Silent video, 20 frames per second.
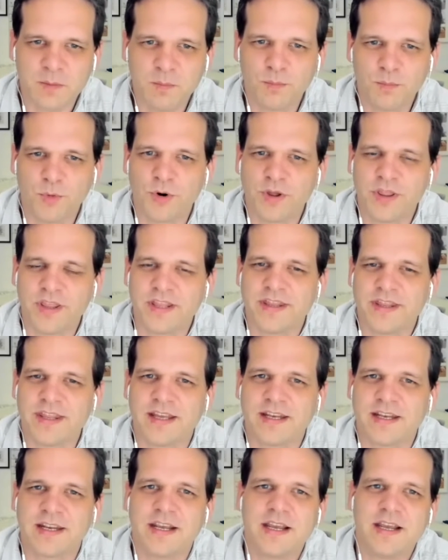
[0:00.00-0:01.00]
more than
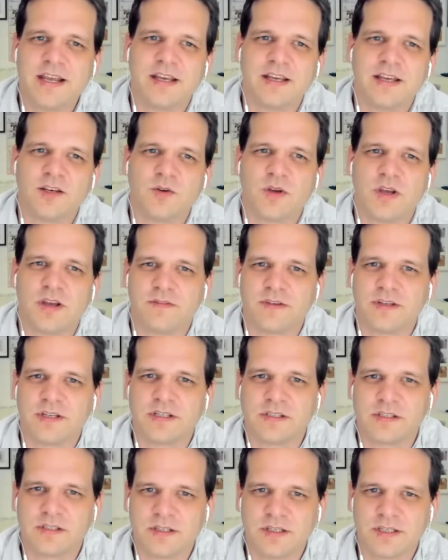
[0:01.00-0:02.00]
that, and you have
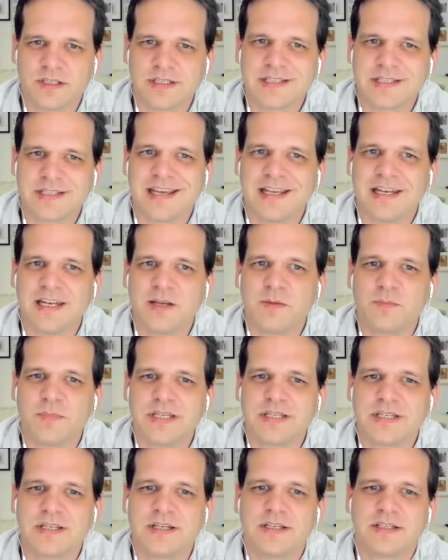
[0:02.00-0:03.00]
a scaling
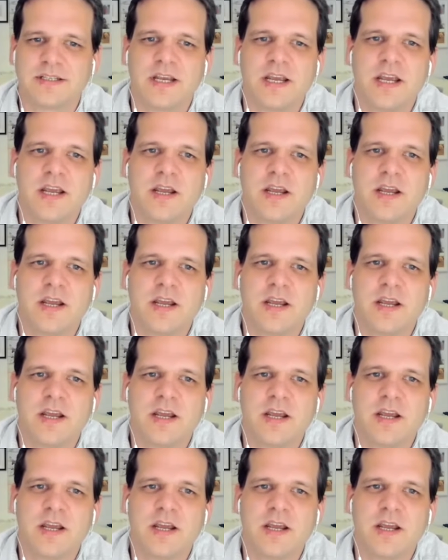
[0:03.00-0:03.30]
business.